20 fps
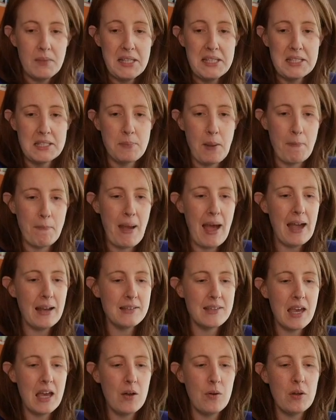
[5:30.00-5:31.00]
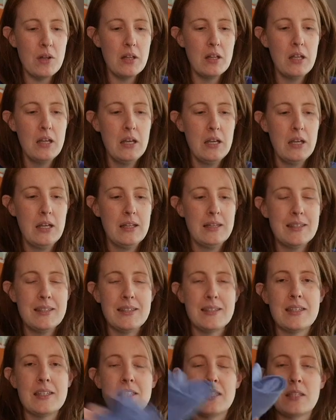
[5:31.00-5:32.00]
This is my pack towel.
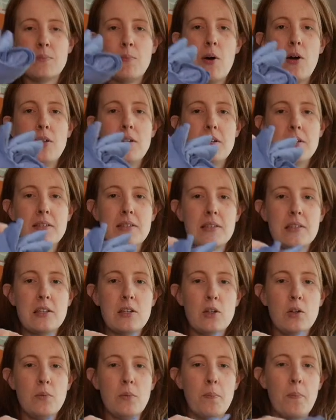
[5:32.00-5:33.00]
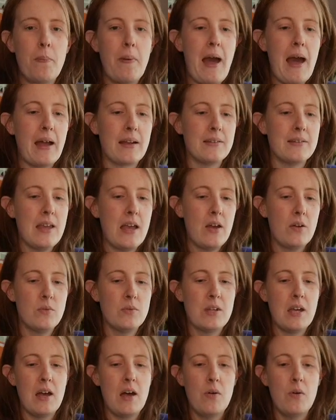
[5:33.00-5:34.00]
This is the smallest little pack down
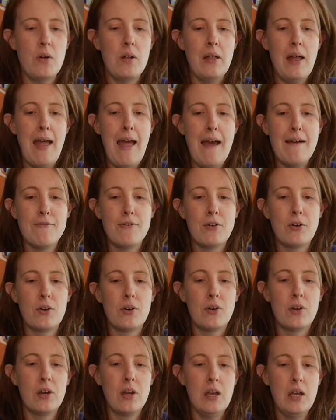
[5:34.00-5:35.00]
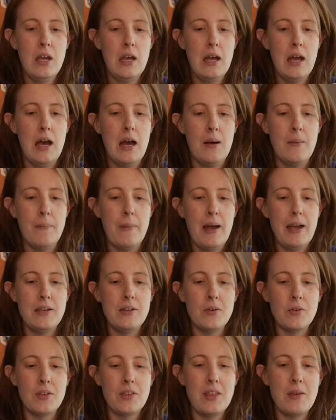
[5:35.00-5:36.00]
towel ever. I
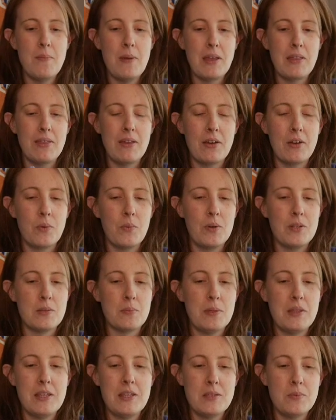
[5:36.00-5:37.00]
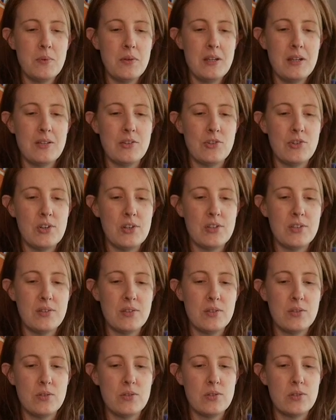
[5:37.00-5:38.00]
know that they make thicker ones, but this one is
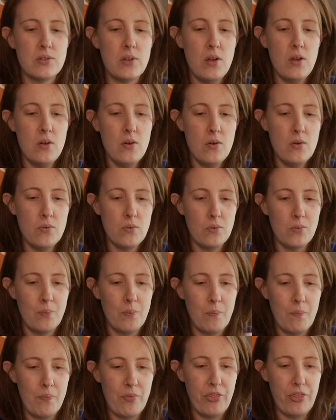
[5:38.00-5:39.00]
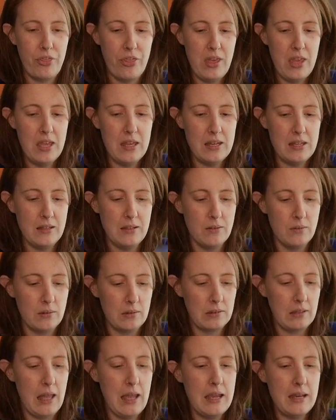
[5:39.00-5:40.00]
just so thin and
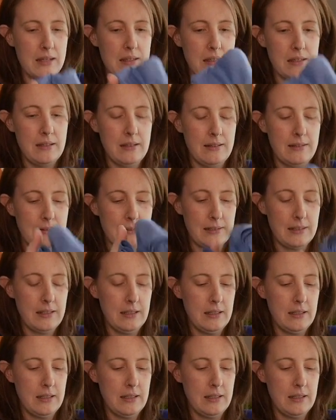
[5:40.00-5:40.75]
light, and